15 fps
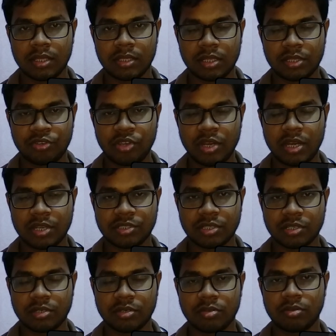the three
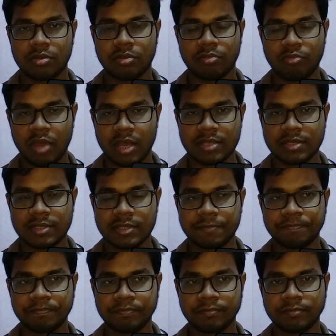relation
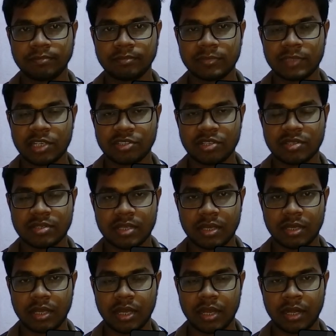was, relations
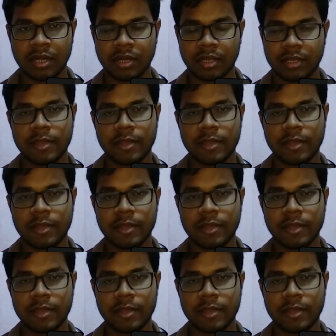are